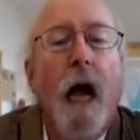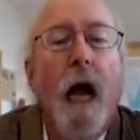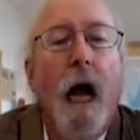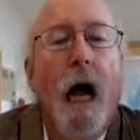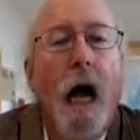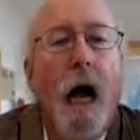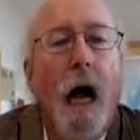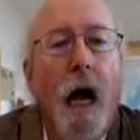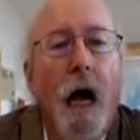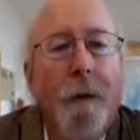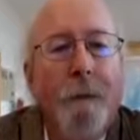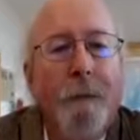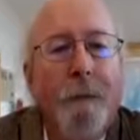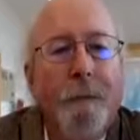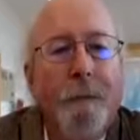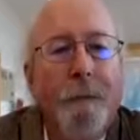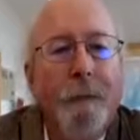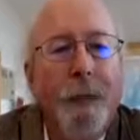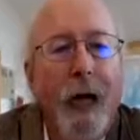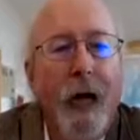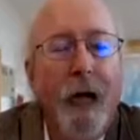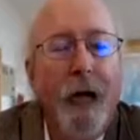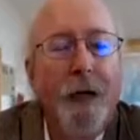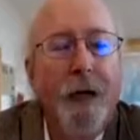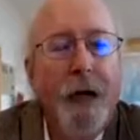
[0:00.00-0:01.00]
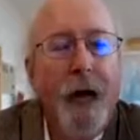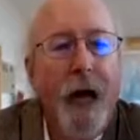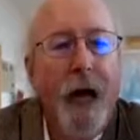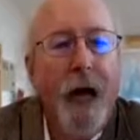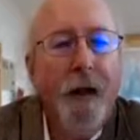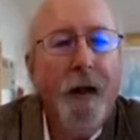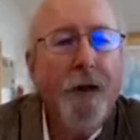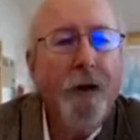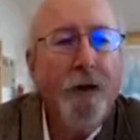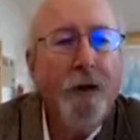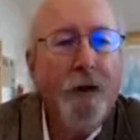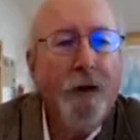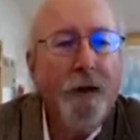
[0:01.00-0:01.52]

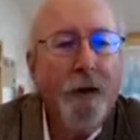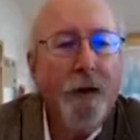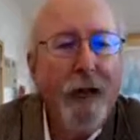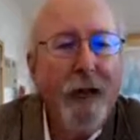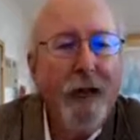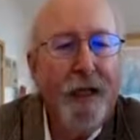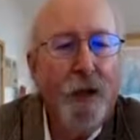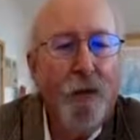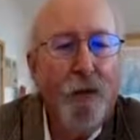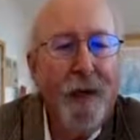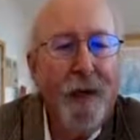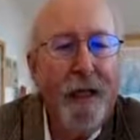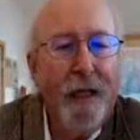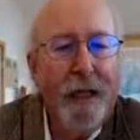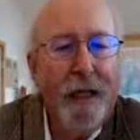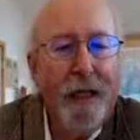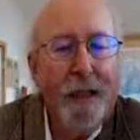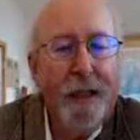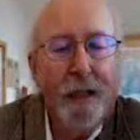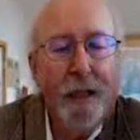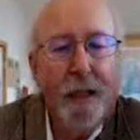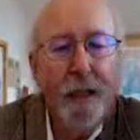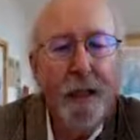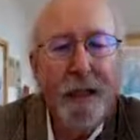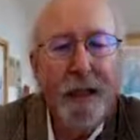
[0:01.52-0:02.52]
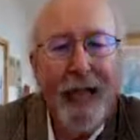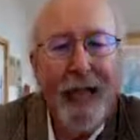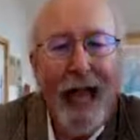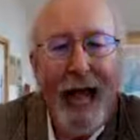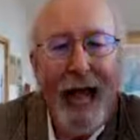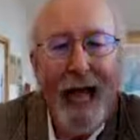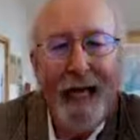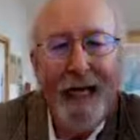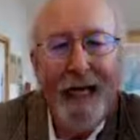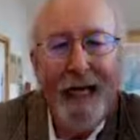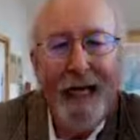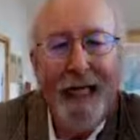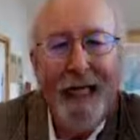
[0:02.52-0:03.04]
Another thing that we can look
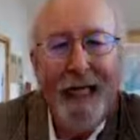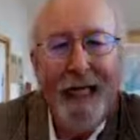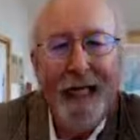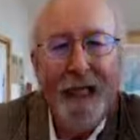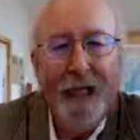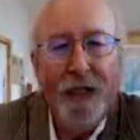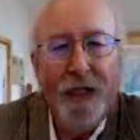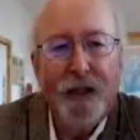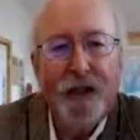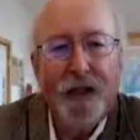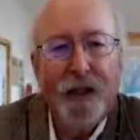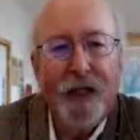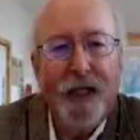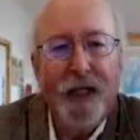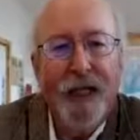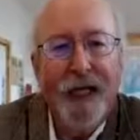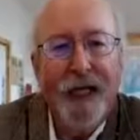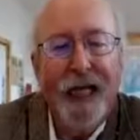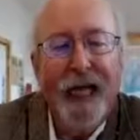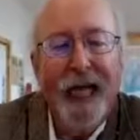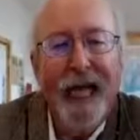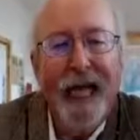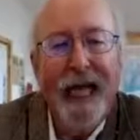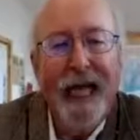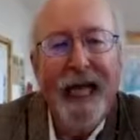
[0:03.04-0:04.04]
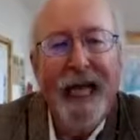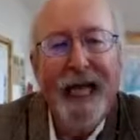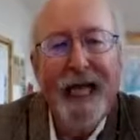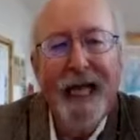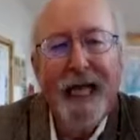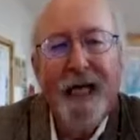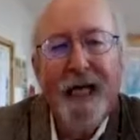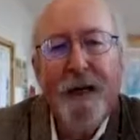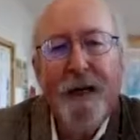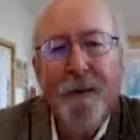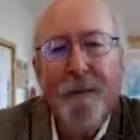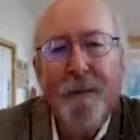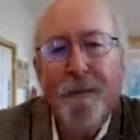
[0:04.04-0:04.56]
at is
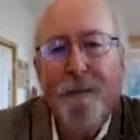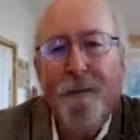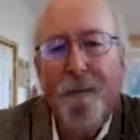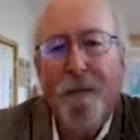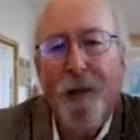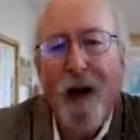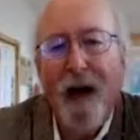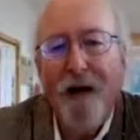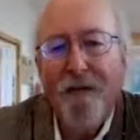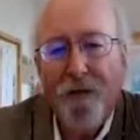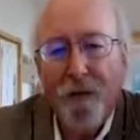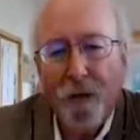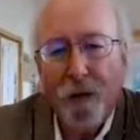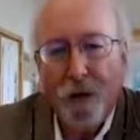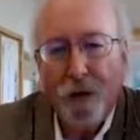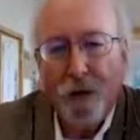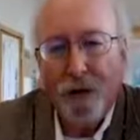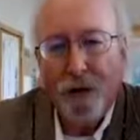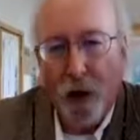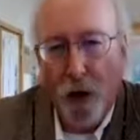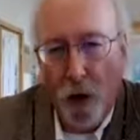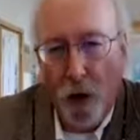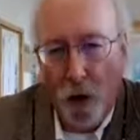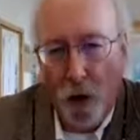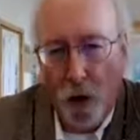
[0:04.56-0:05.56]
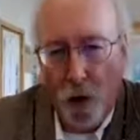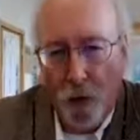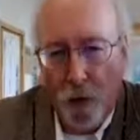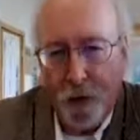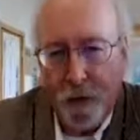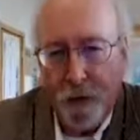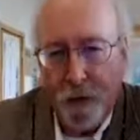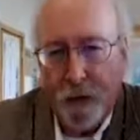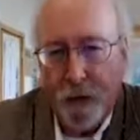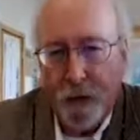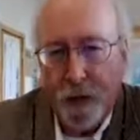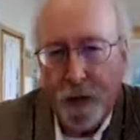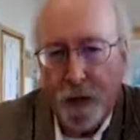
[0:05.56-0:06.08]
in buffer
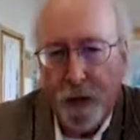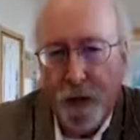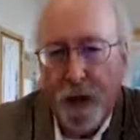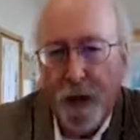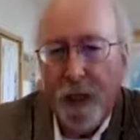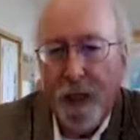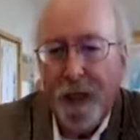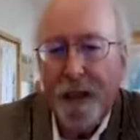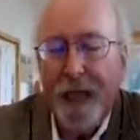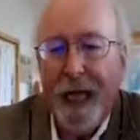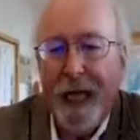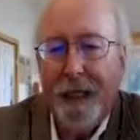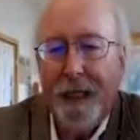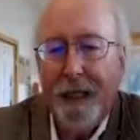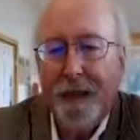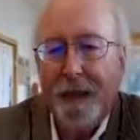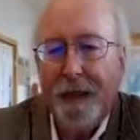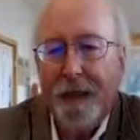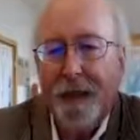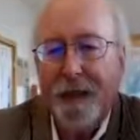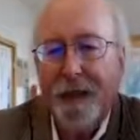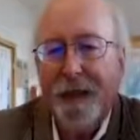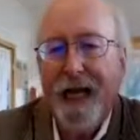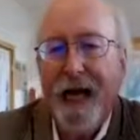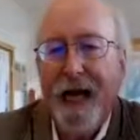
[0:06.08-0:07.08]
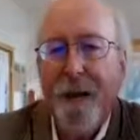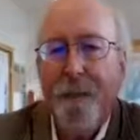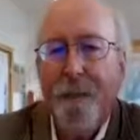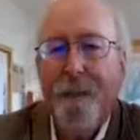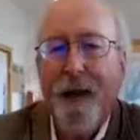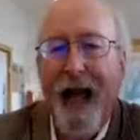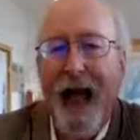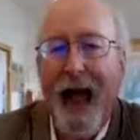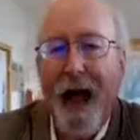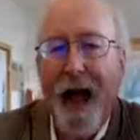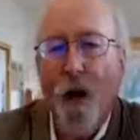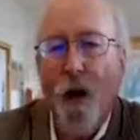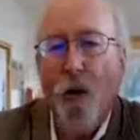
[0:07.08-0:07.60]
zones, that
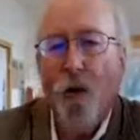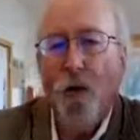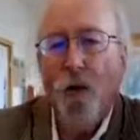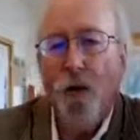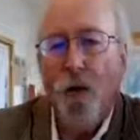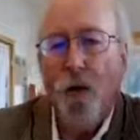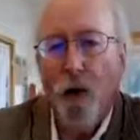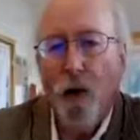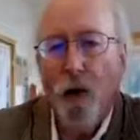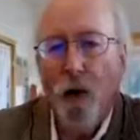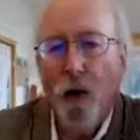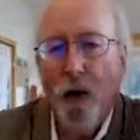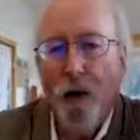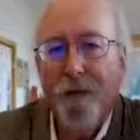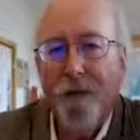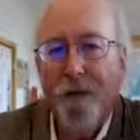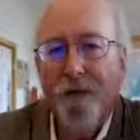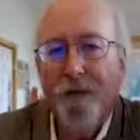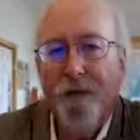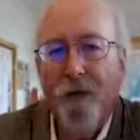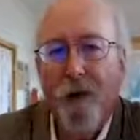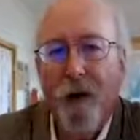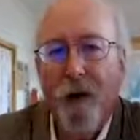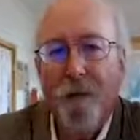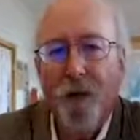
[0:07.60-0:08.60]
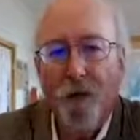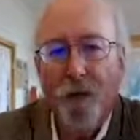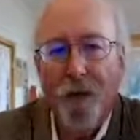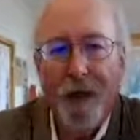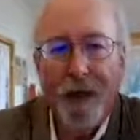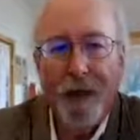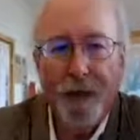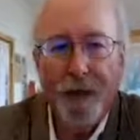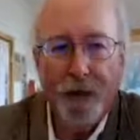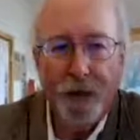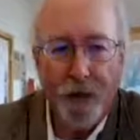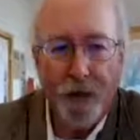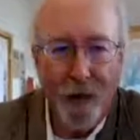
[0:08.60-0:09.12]
step outward from the
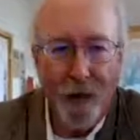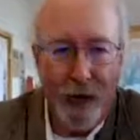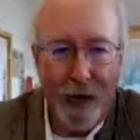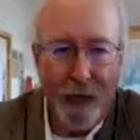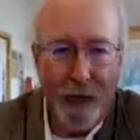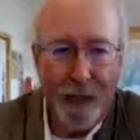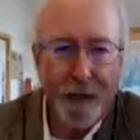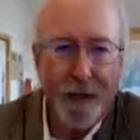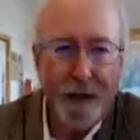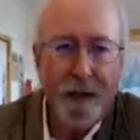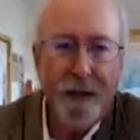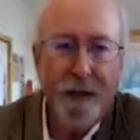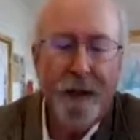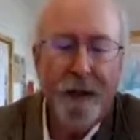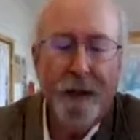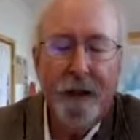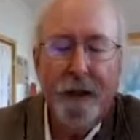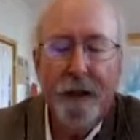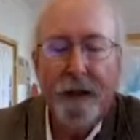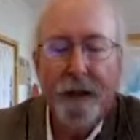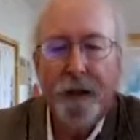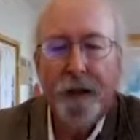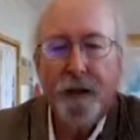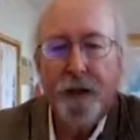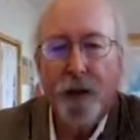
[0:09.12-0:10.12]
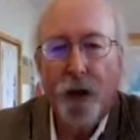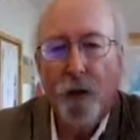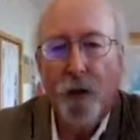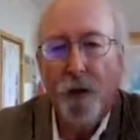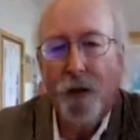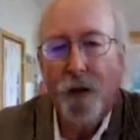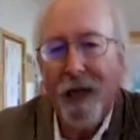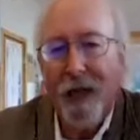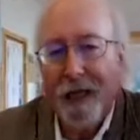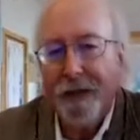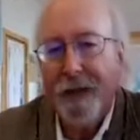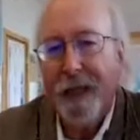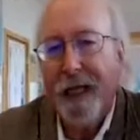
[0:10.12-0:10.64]
ridge crest. So
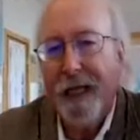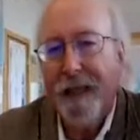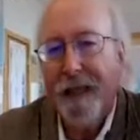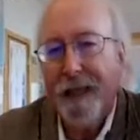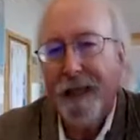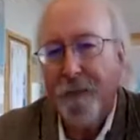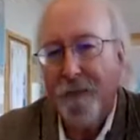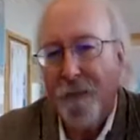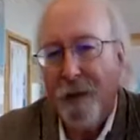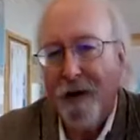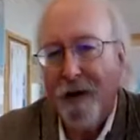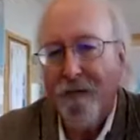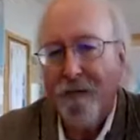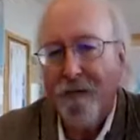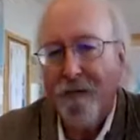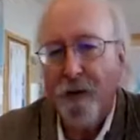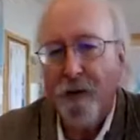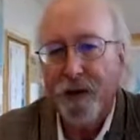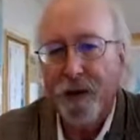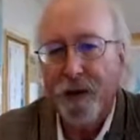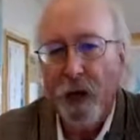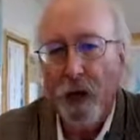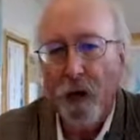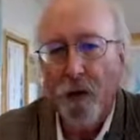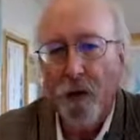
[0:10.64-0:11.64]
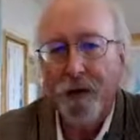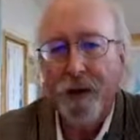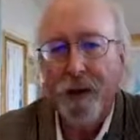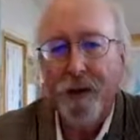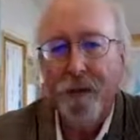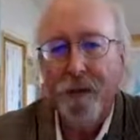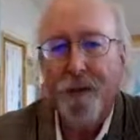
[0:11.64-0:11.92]
that's like the buffer zones in